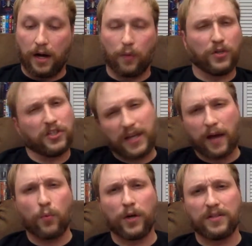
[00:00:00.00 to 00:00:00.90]
Which is
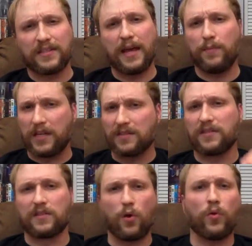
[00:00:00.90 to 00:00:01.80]
kind of weird to say because
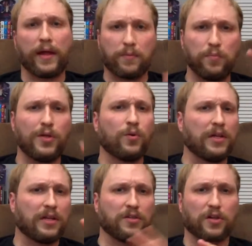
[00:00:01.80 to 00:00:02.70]
it's so, like,
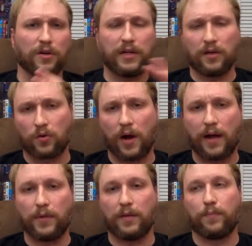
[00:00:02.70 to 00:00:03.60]
muted and dirty and grimy.